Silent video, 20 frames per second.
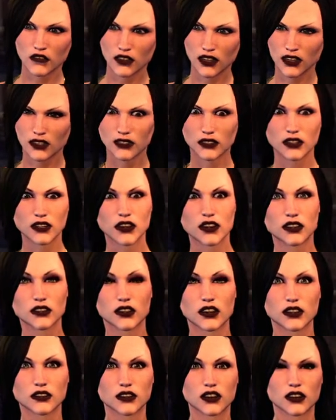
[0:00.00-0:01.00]
vast
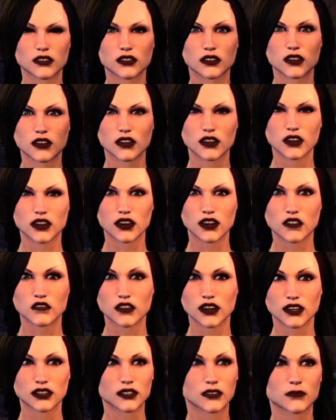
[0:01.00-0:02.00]
distances
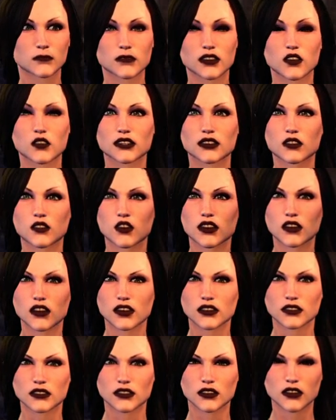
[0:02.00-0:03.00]
and find buried
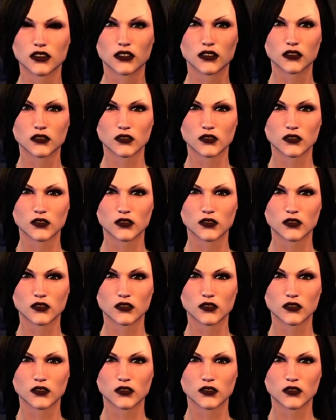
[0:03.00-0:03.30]
relics,